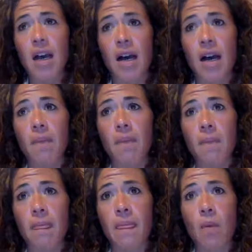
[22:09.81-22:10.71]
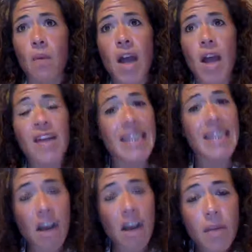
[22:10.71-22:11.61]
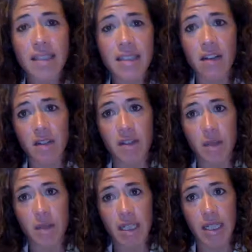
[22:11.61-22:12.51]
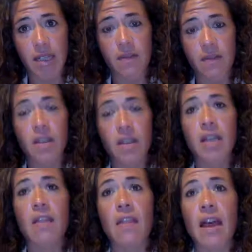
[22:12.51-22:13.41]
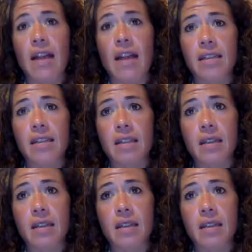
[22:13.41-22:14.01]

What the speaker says: and why have I allowed myself to believe that